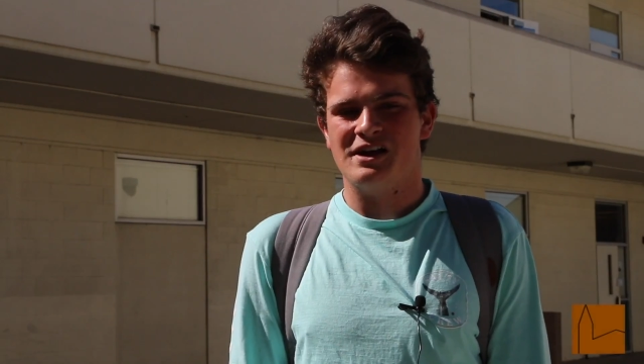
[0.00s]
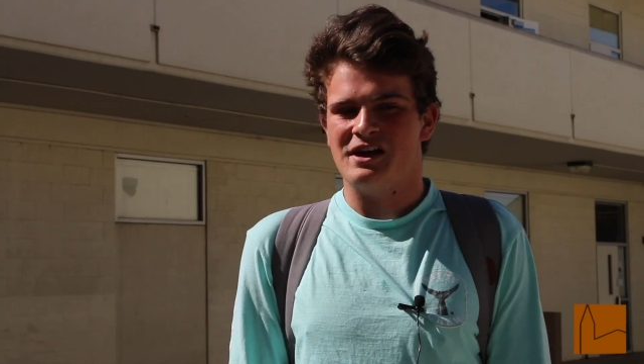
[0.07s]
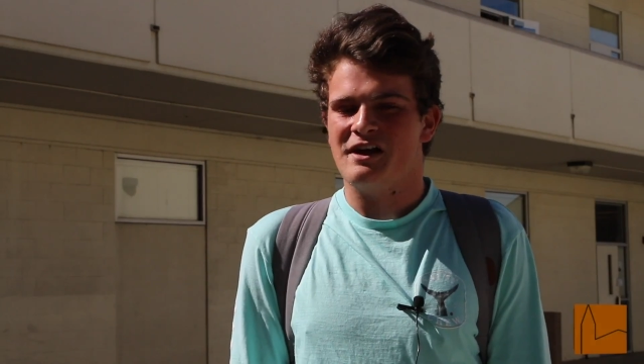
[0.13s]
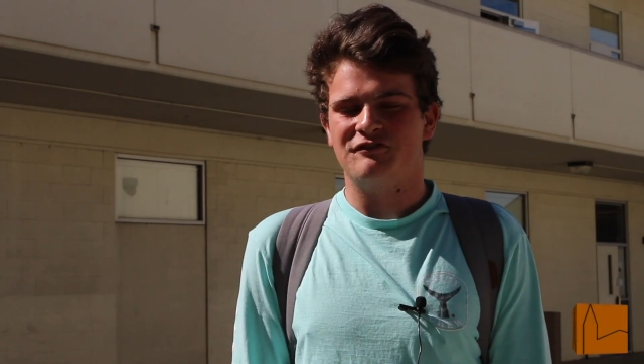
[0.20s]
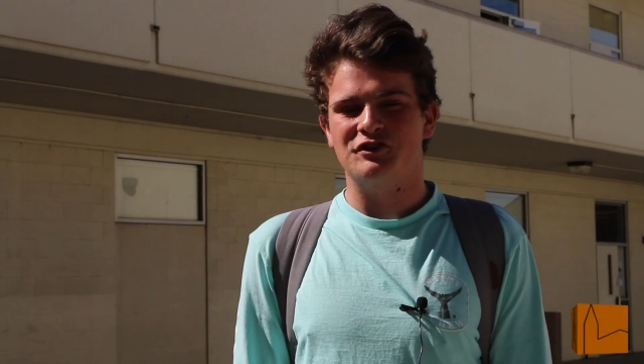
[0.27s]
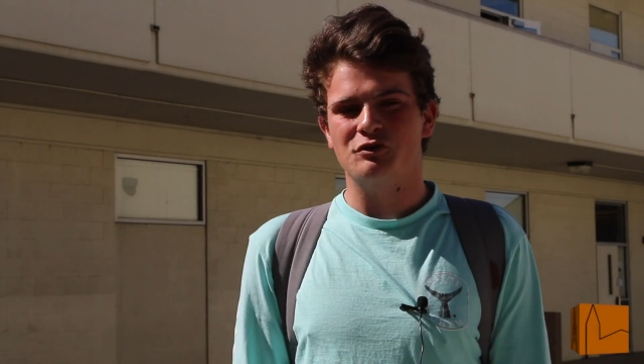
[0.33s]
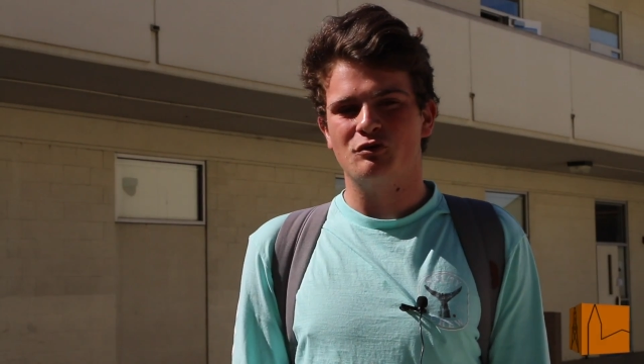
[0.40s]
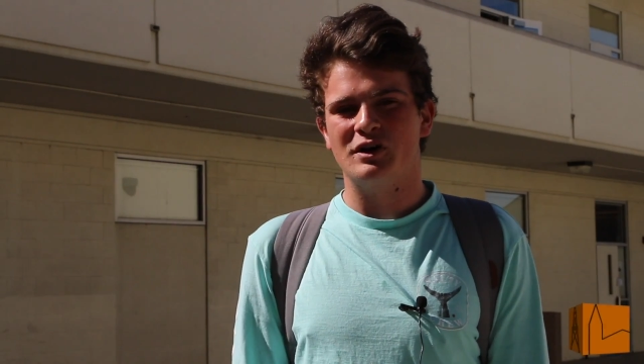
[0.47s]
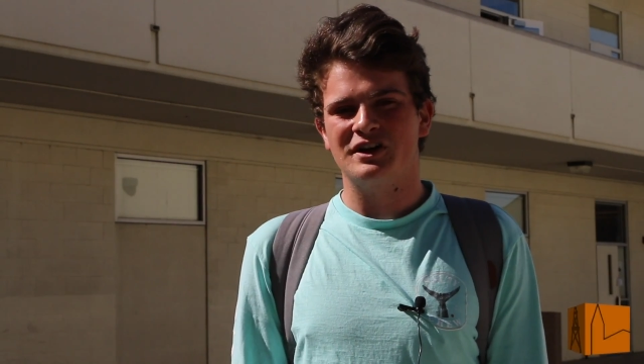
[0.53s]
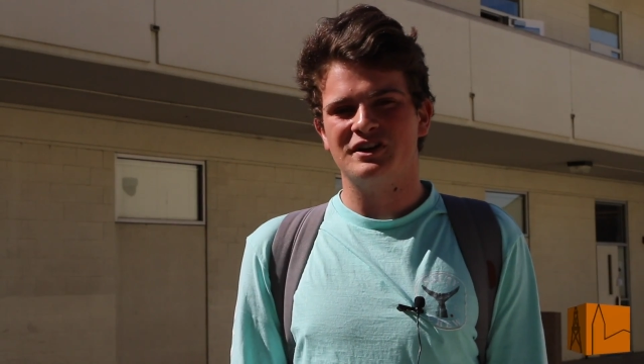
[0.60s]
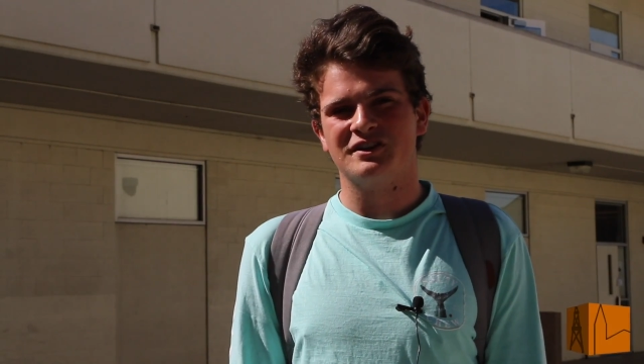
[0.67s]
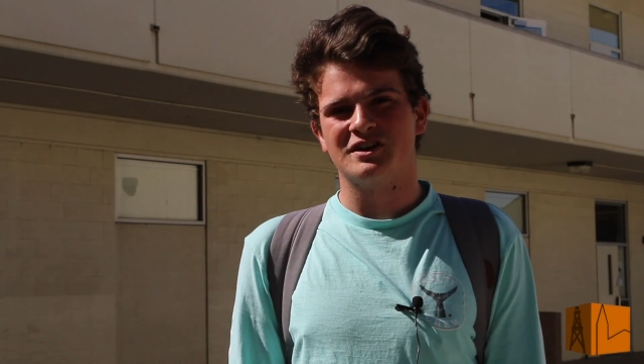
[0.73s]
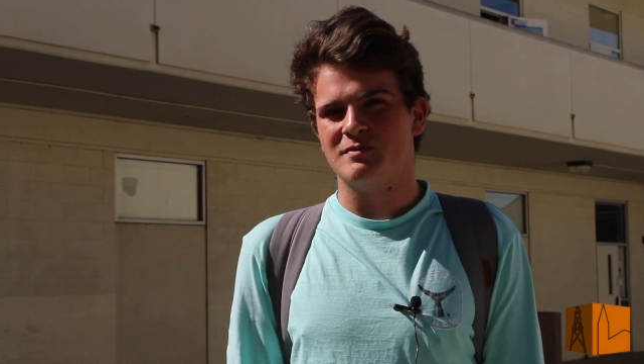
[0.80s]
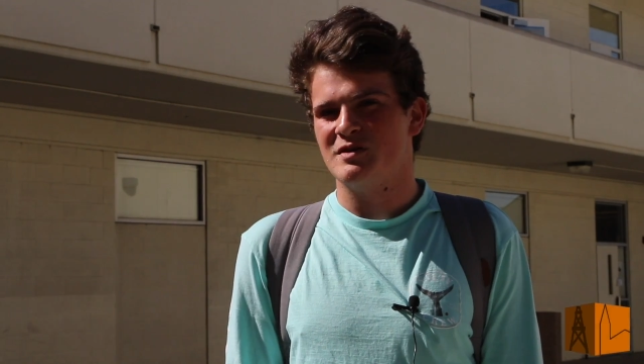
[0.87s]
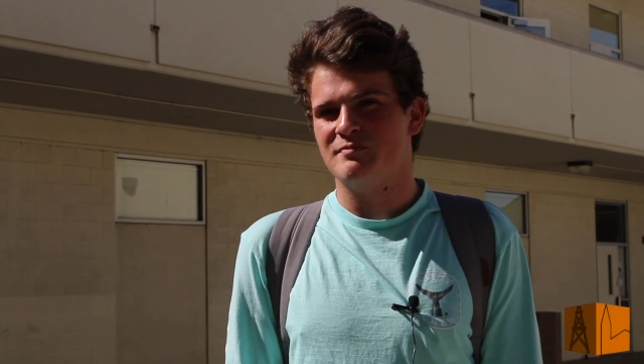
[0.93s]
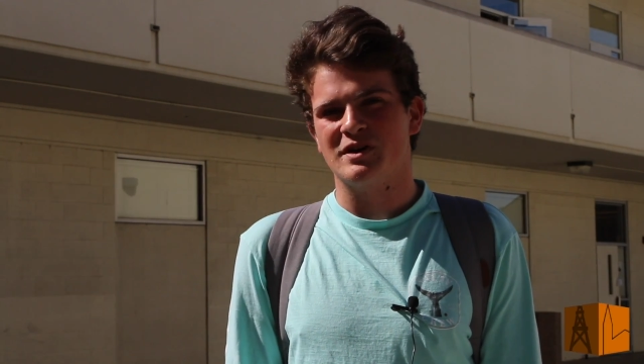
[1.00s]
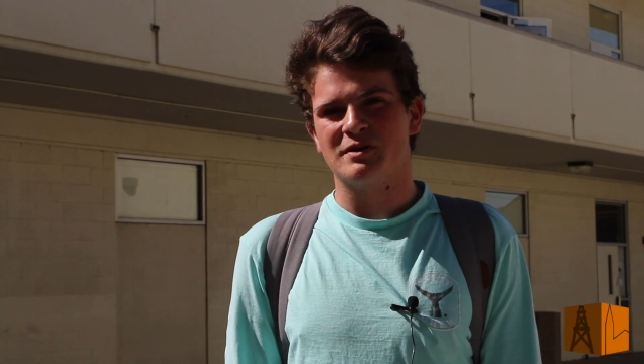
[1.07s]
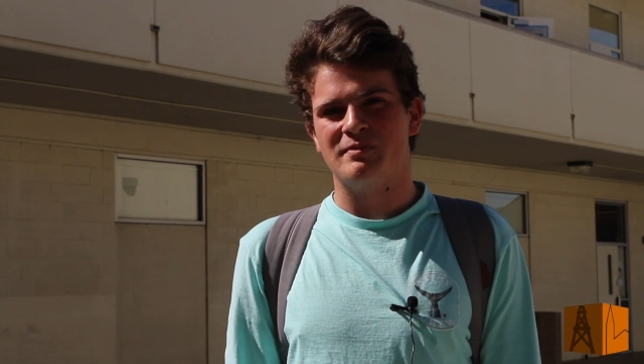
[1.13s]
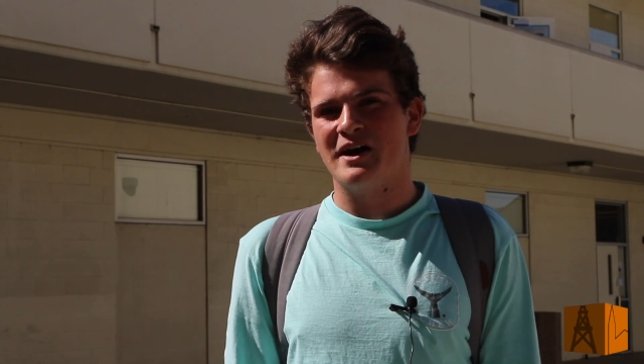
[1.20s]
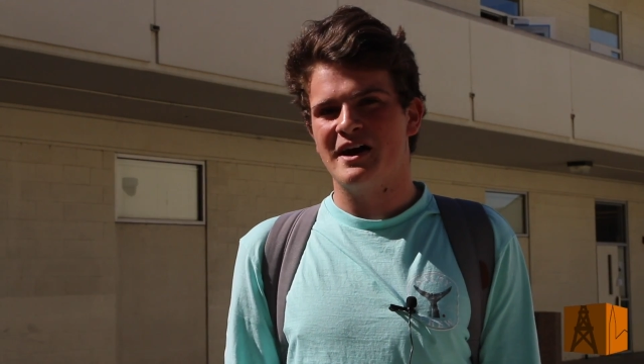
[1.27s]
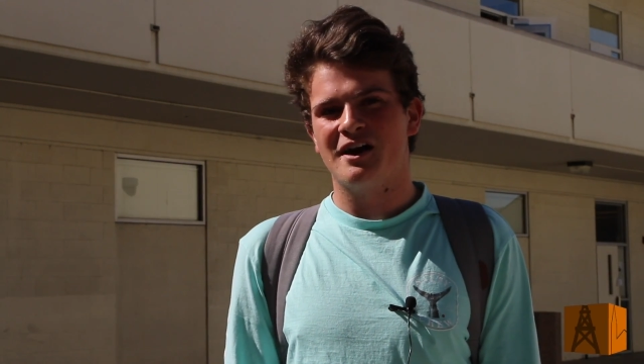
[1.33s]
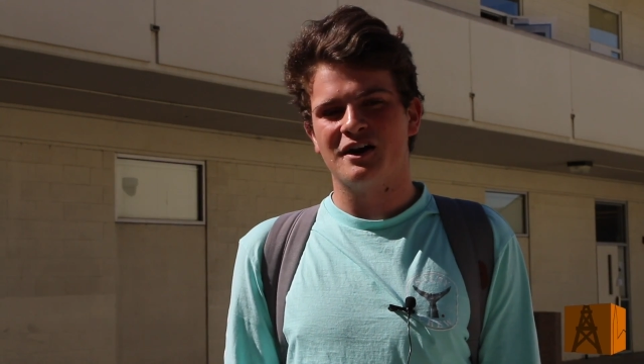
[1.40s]
if you win, it could be a big
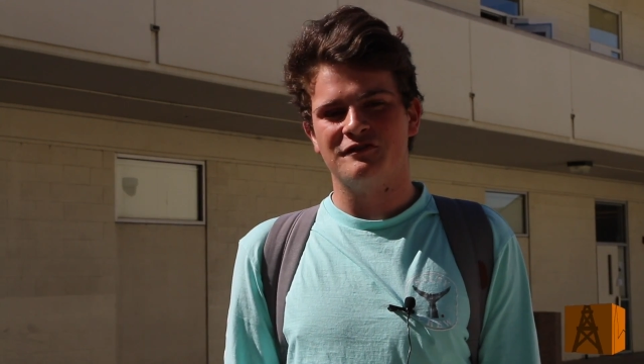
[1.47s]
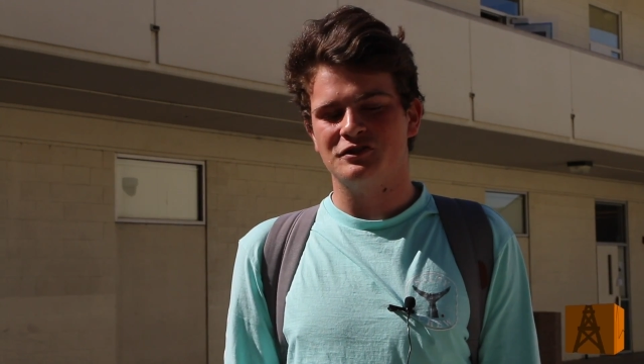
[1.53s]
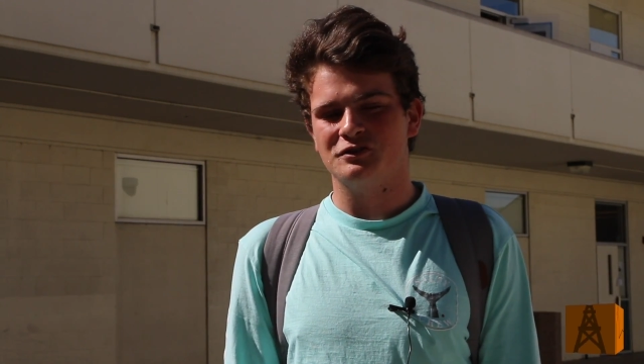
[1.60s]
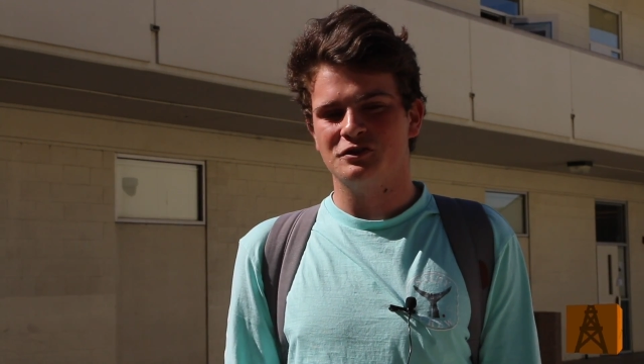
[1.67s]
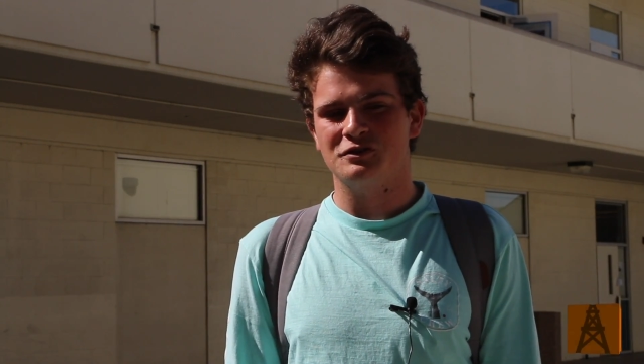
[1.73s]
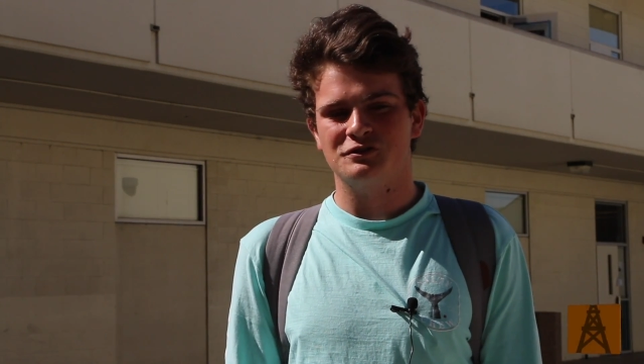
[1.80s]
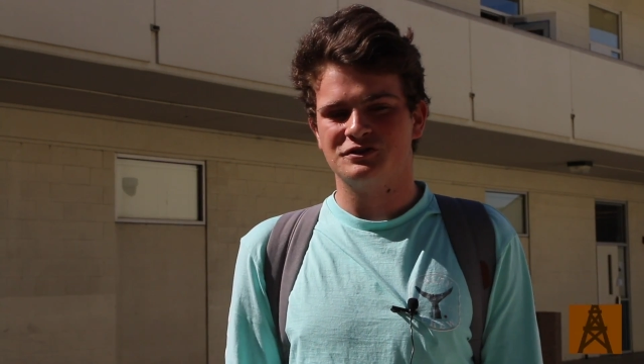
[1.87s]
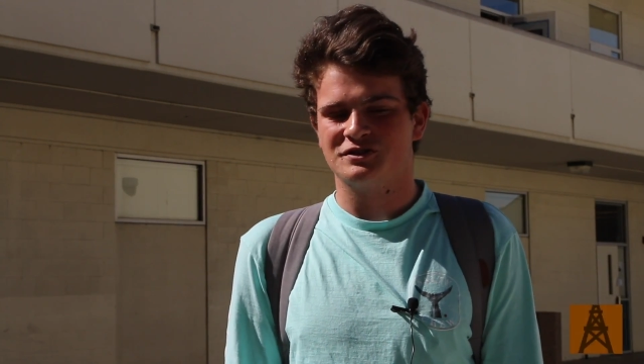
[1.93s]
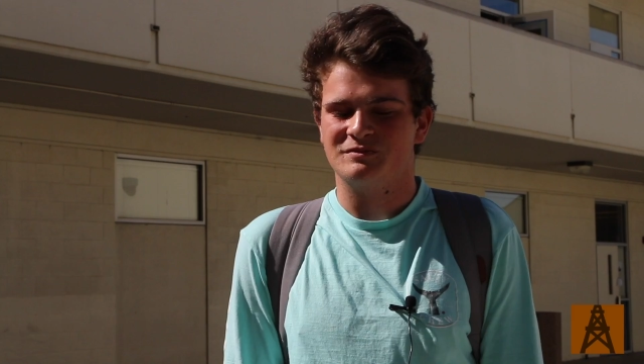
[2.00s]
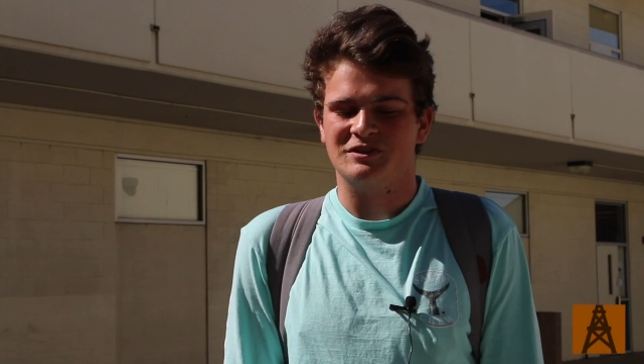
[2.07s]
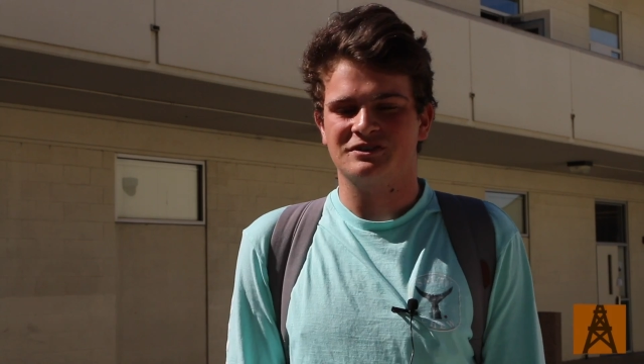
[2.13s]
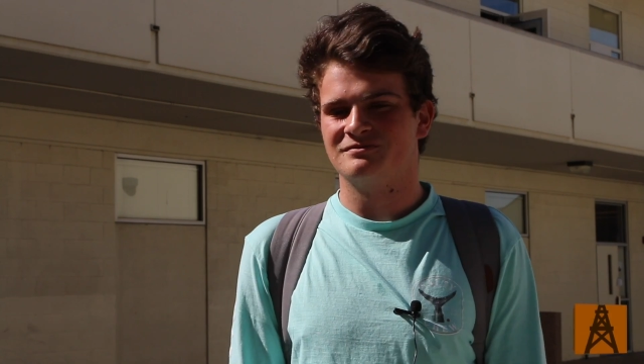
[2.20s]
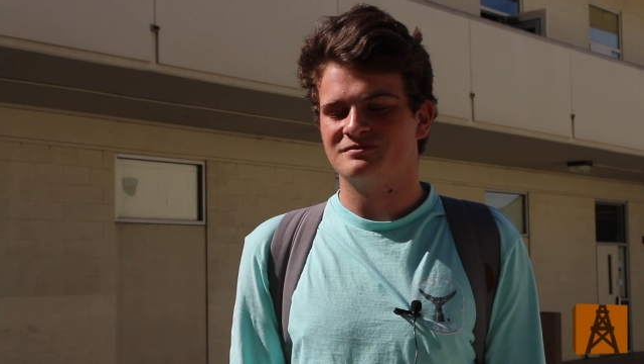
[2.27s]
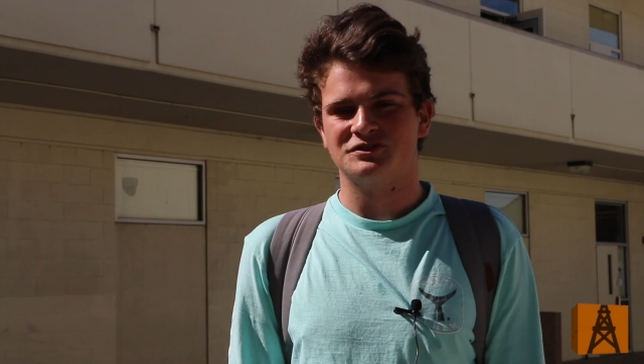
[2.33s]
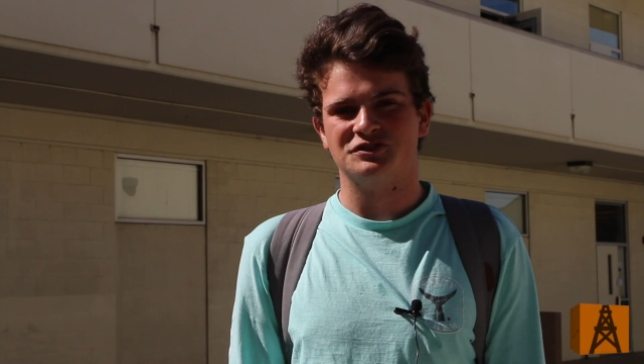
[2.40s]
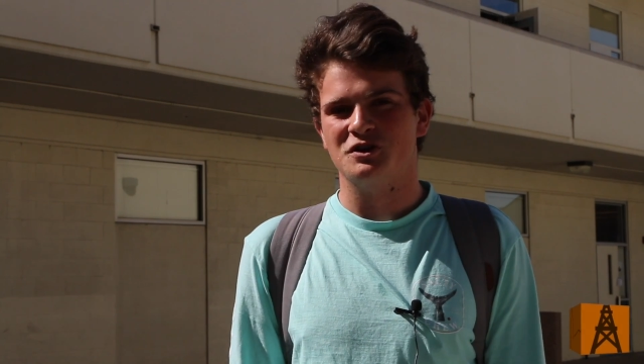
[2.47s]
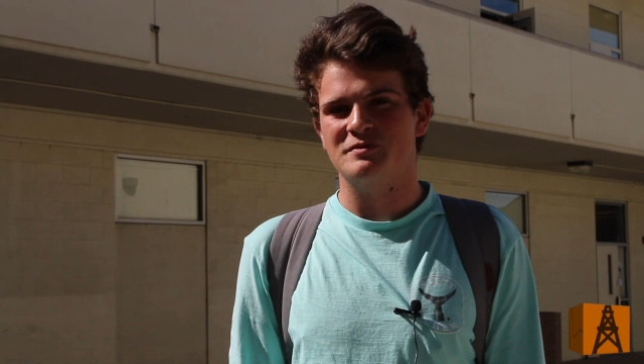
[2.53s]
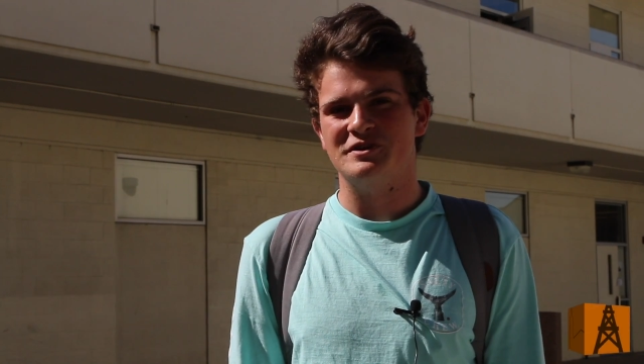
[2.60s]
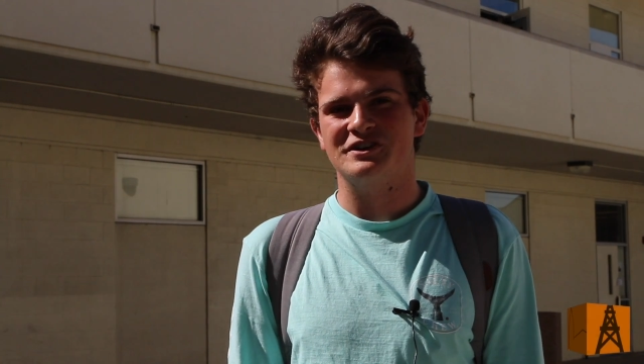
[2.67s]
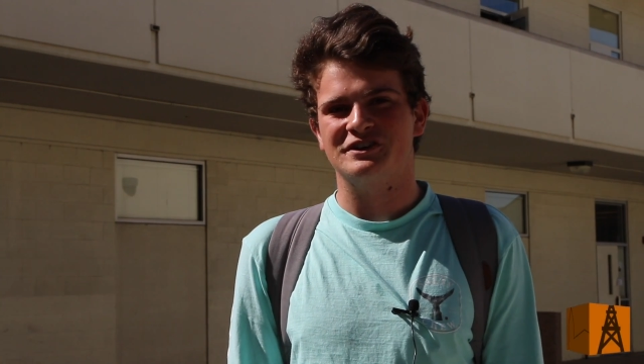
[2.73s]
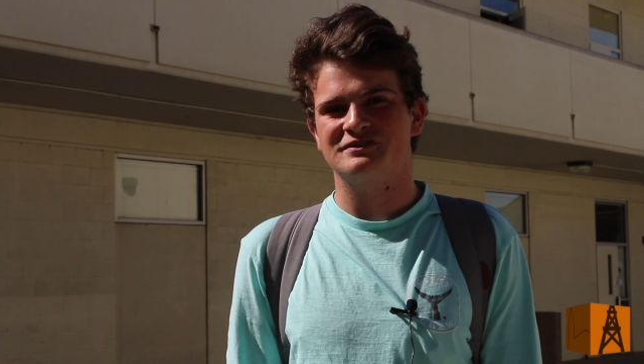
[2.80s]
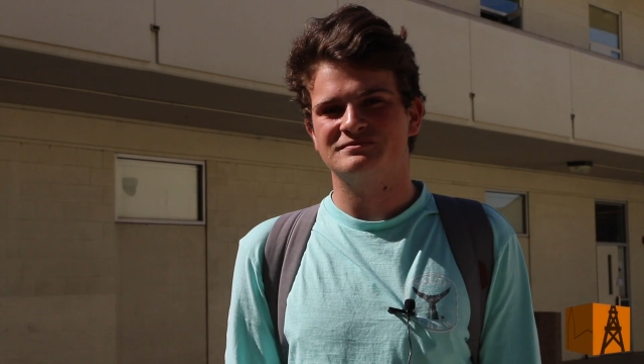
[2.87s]
payout. If you lose, I mean, so
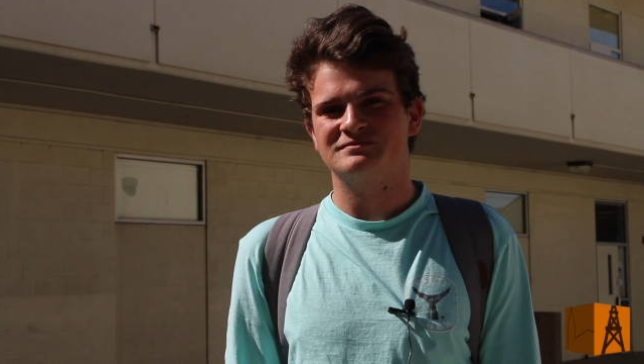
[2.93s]
be it.